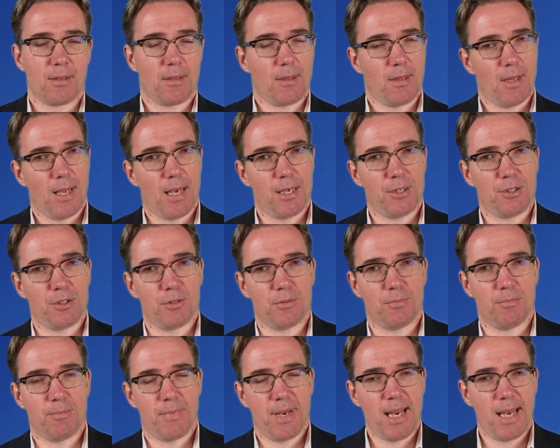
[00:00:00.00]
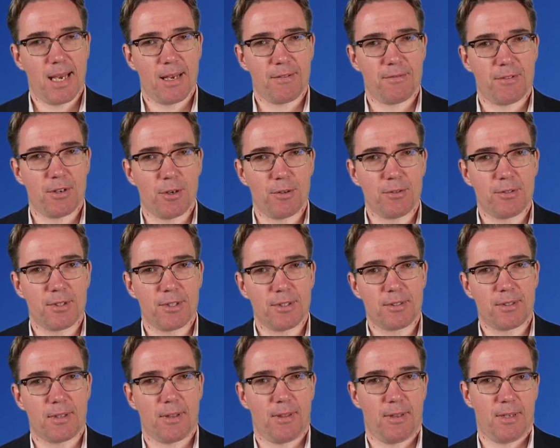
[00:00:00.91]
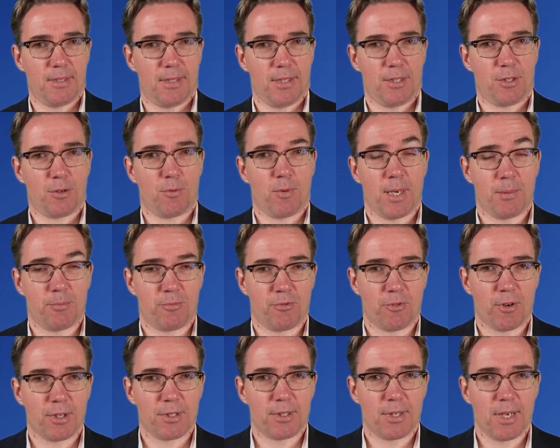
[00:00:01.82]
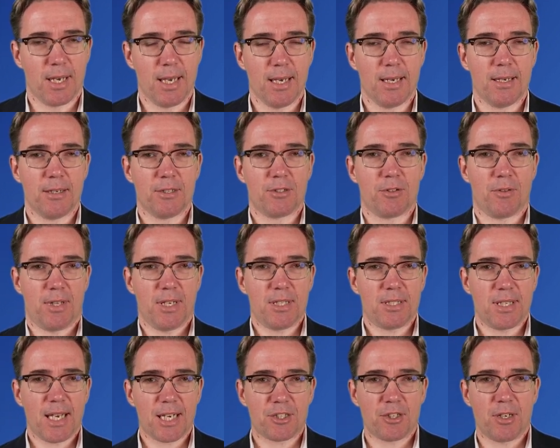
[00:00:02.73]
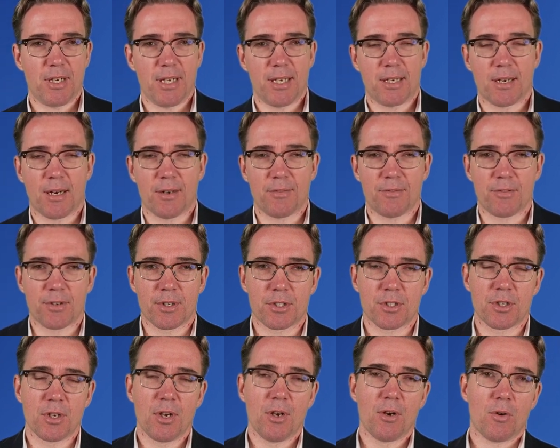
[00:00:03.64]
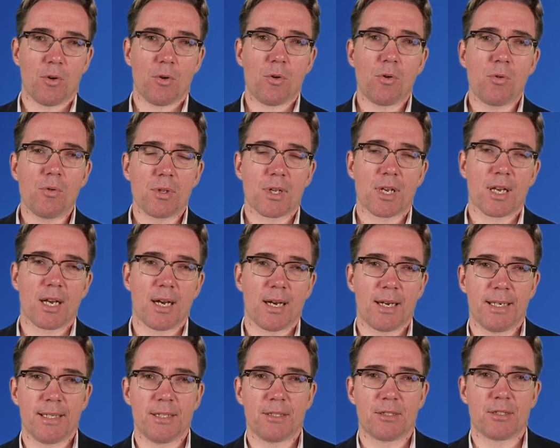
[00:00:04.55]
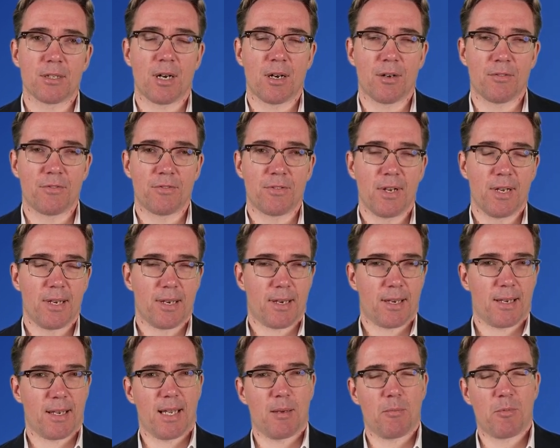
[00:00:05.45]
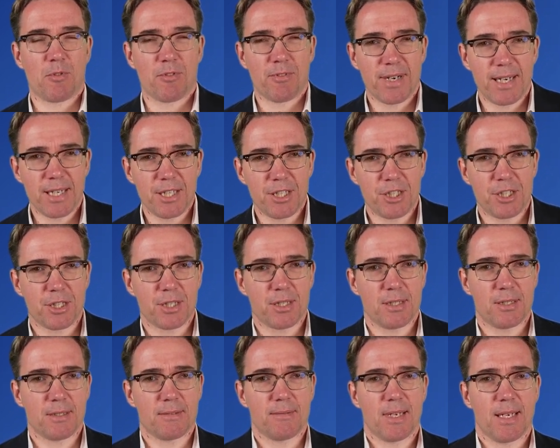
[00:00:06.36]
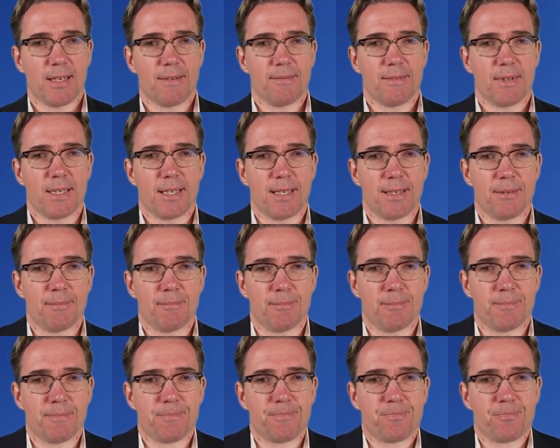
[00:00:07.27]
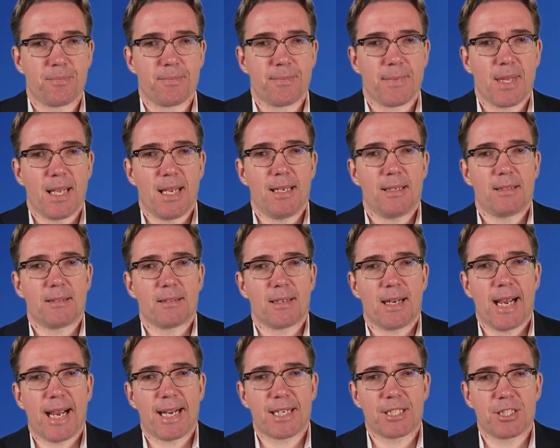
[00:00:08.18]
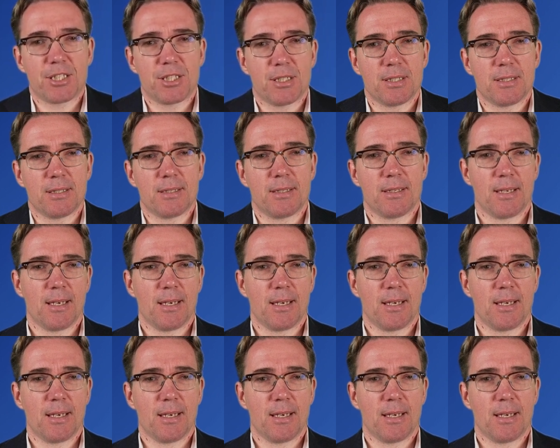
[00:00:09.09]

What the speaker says: As you may have noticed, this is quite broad. So this actually covers all kinds of collaboration, interaction